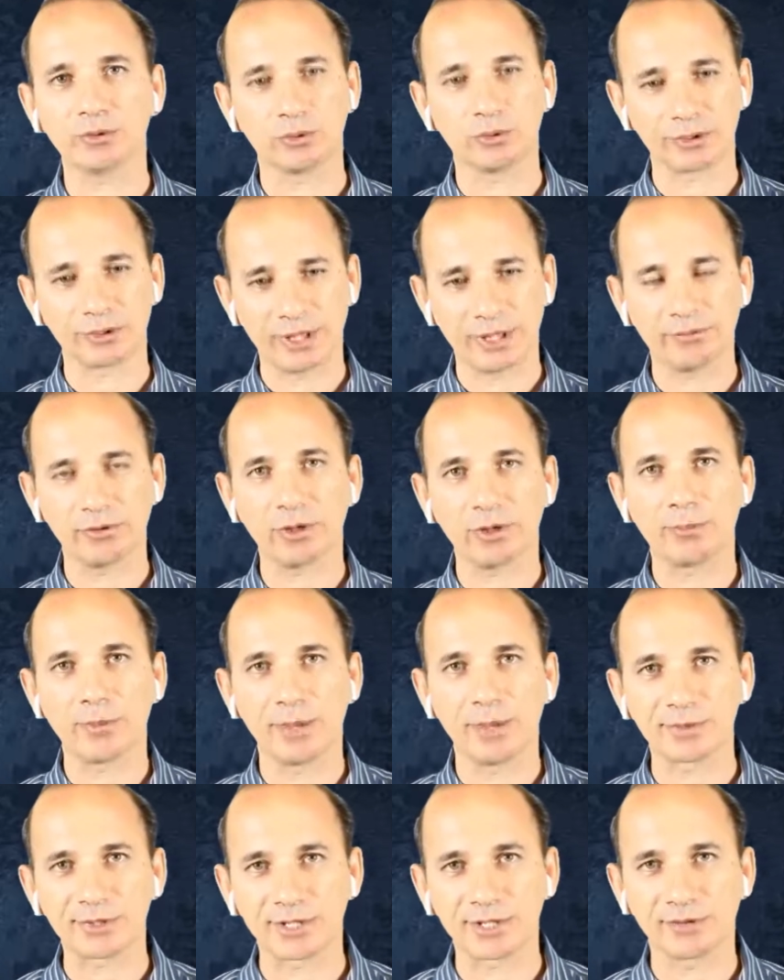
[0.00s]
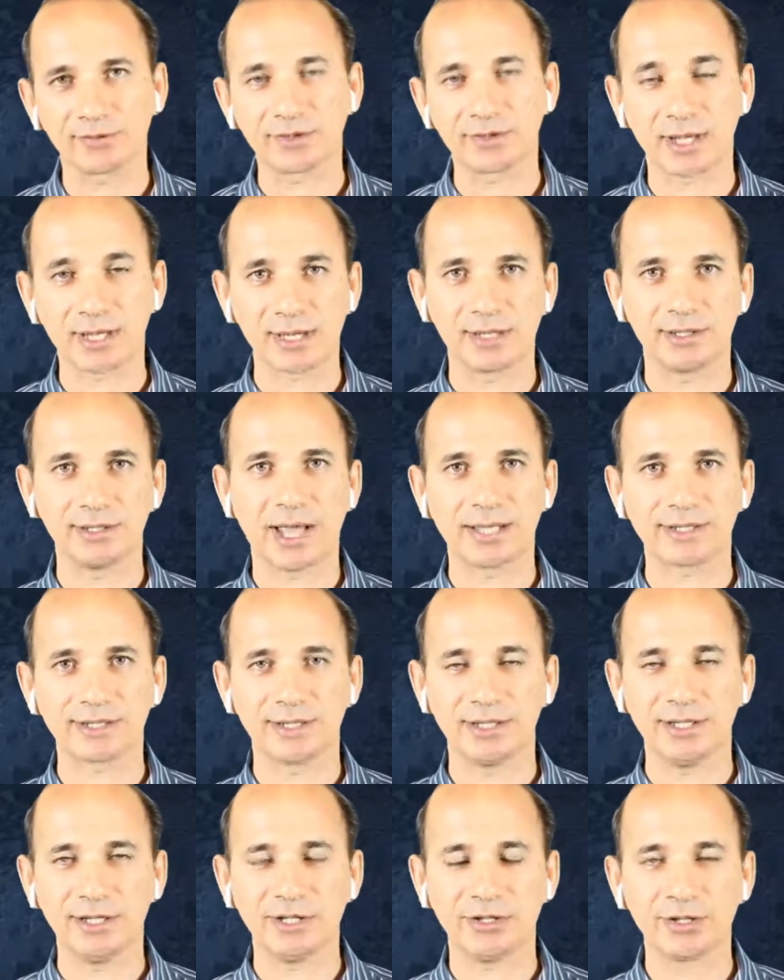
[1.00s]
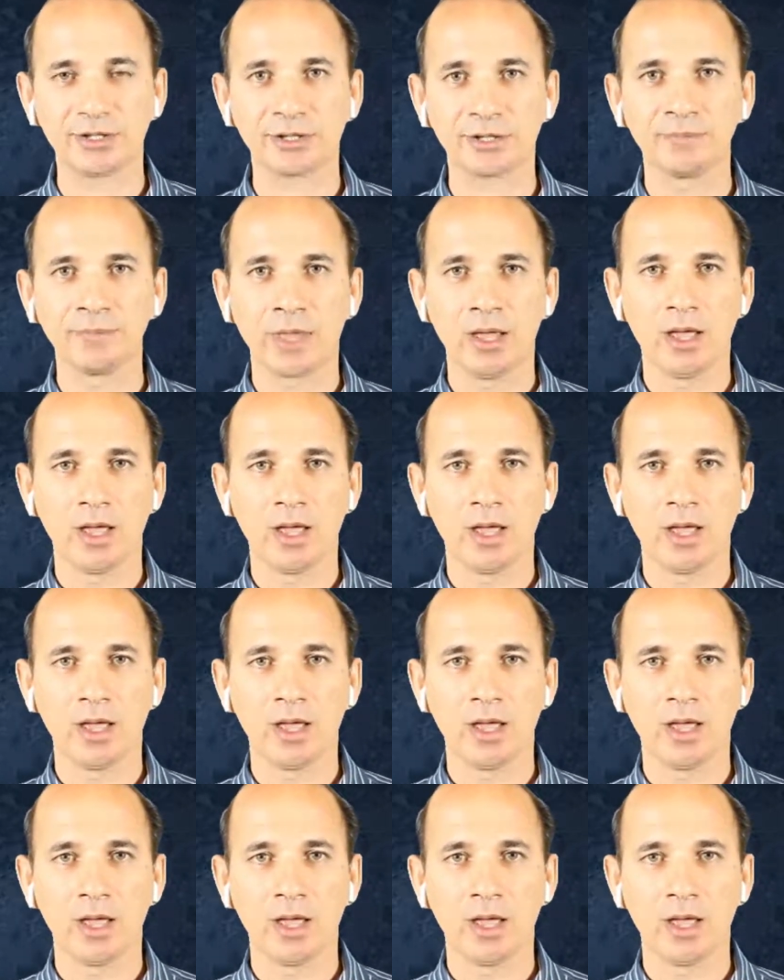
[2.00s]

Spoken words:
or develop themselves as a leader.